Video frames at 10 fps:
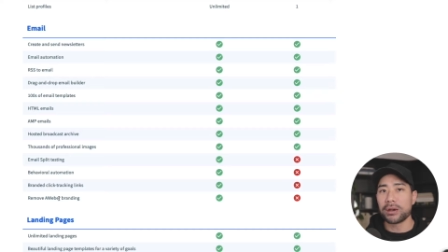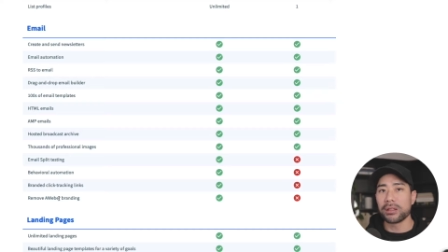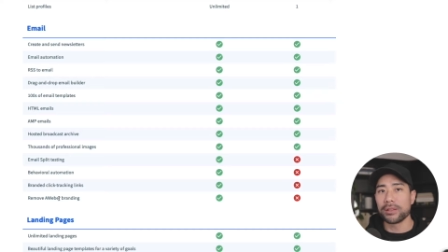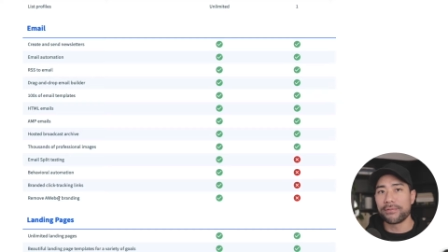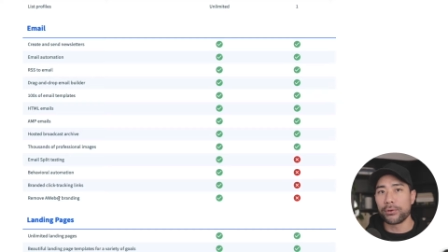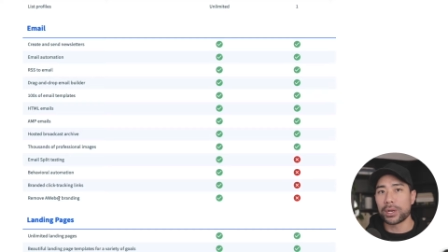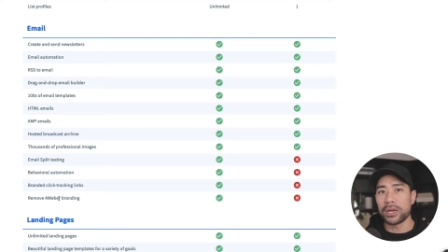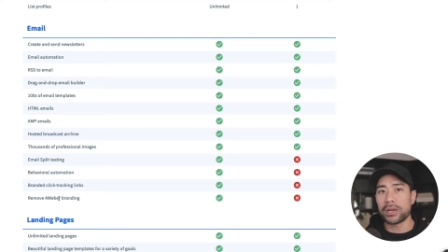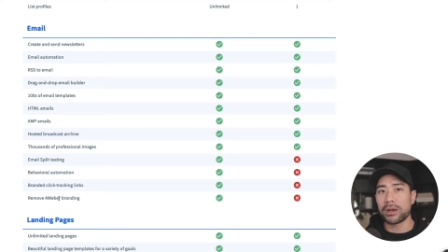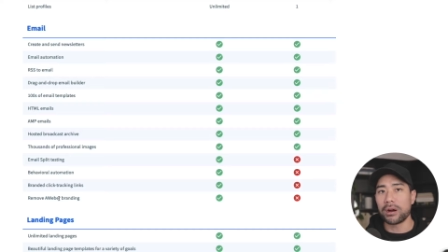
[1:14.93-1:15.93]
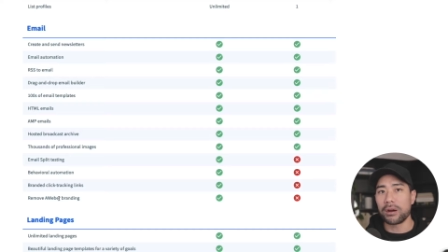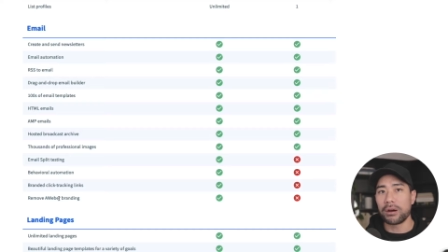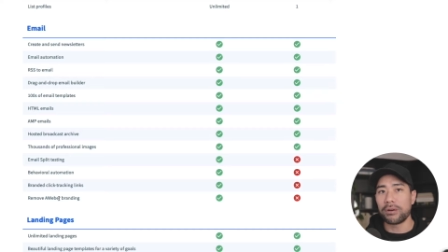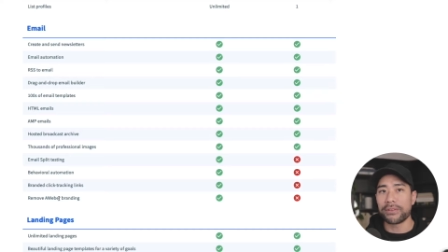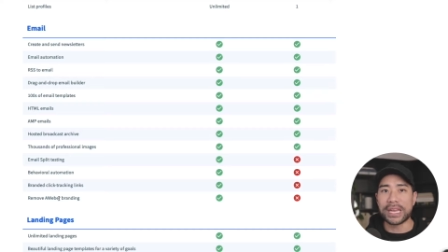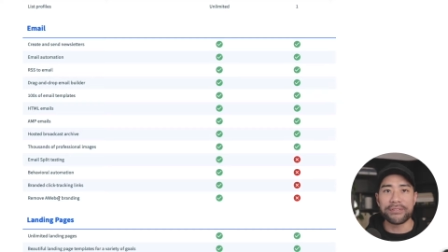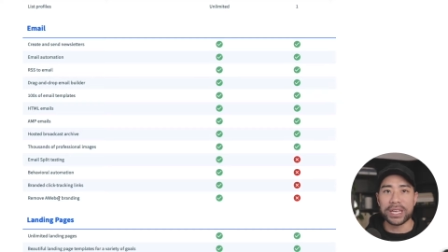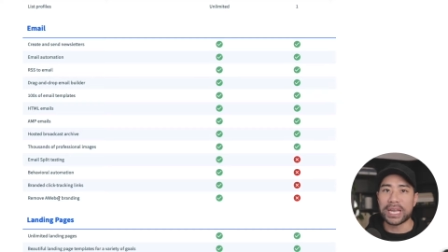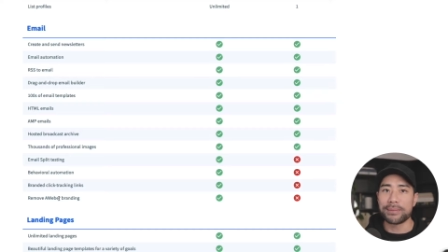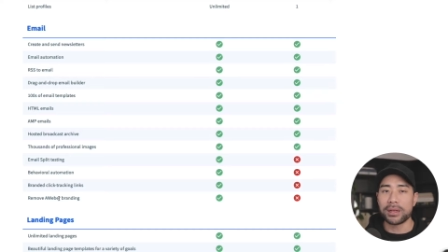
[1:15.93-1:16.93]
on the footer of
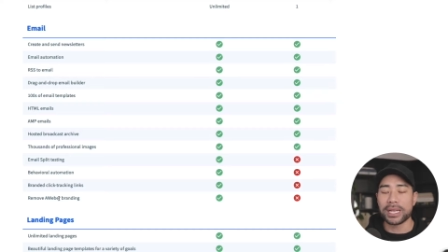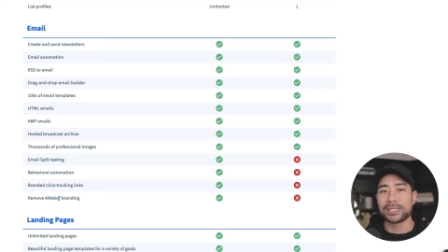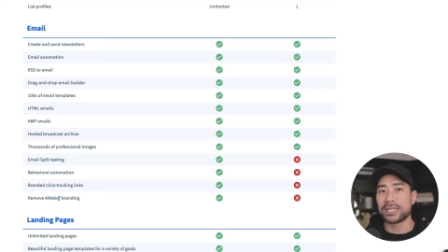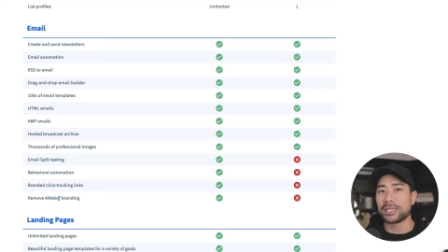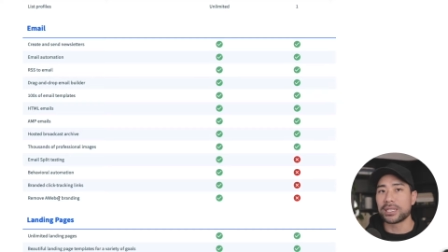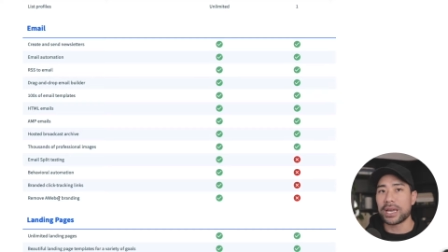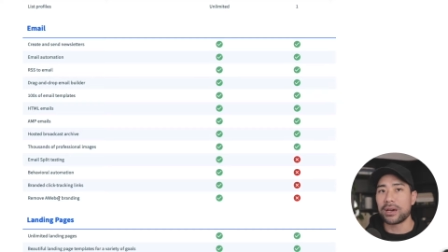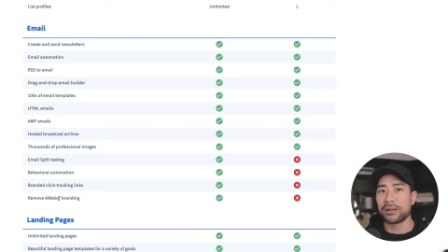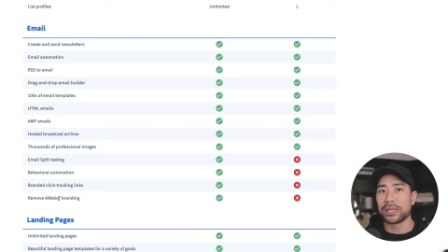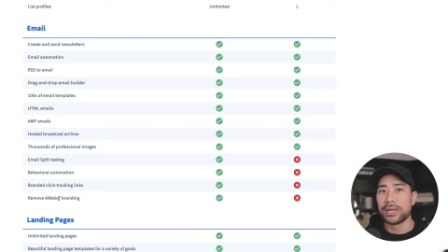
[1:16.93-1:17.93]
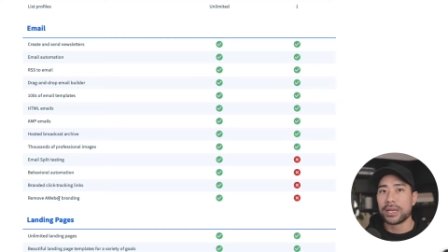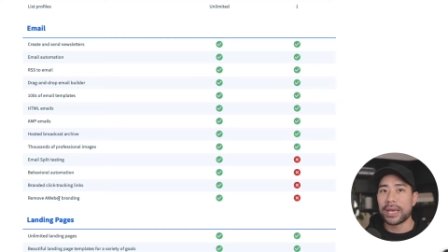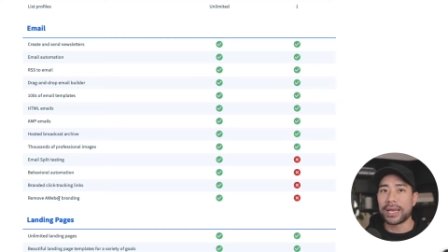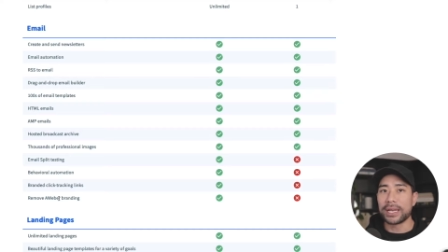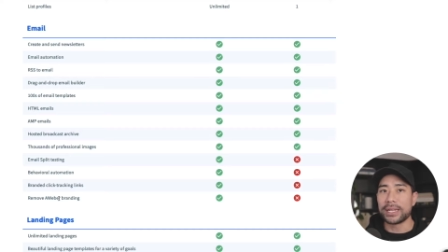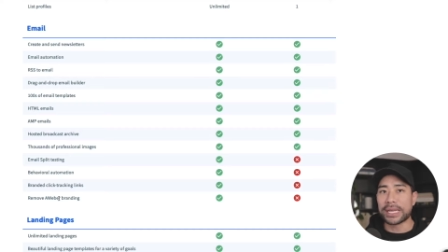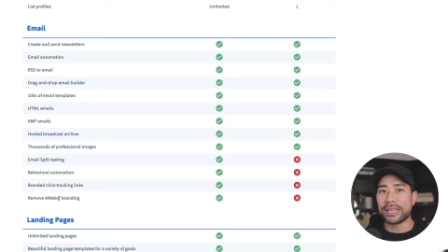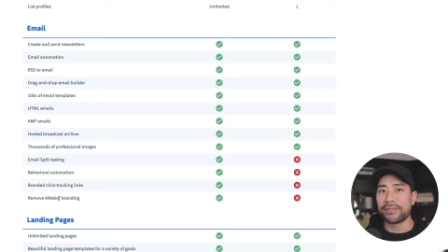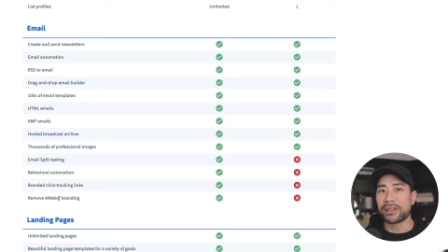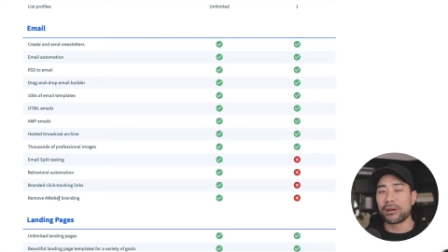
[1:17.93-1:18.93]
every email that's sent out and
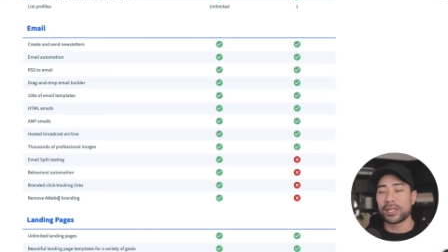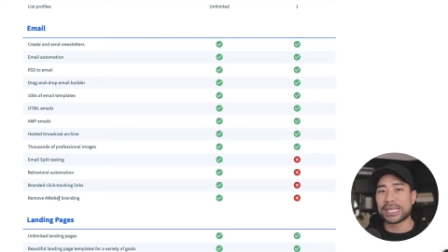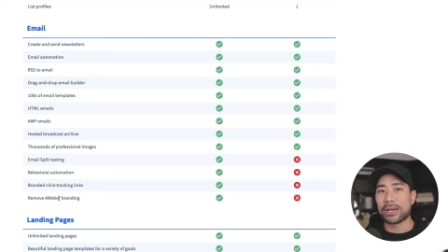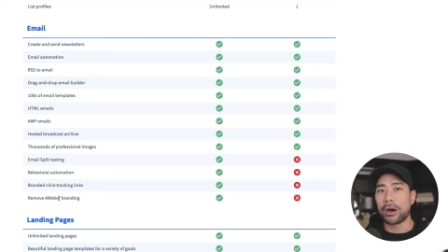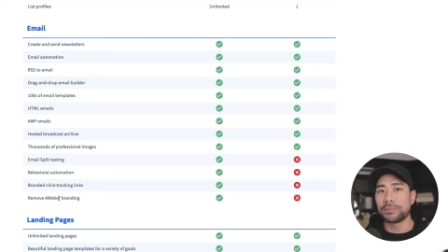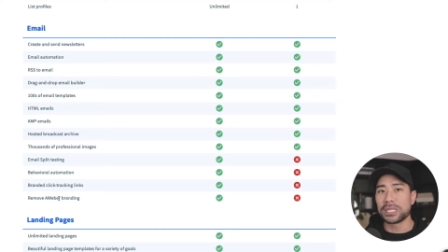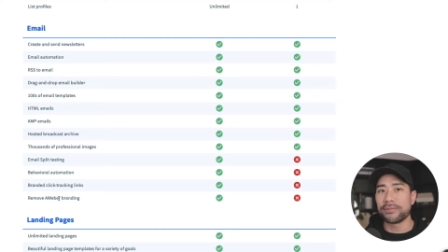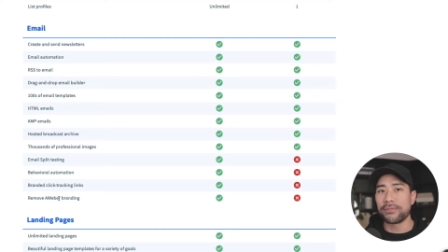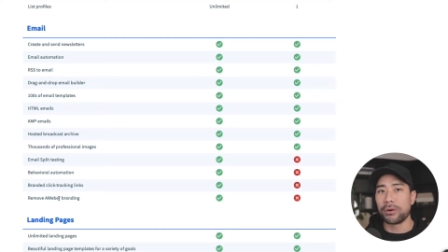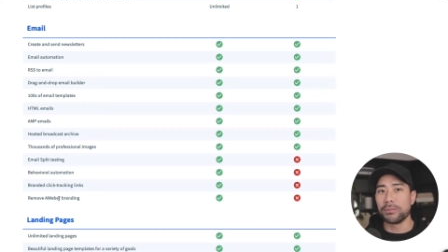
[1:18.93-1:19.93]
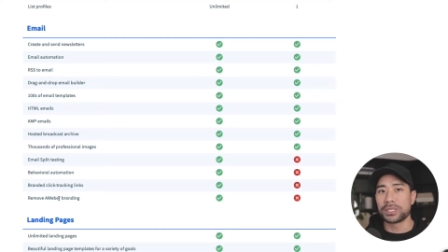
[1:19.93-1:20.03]
even on the opt-in form.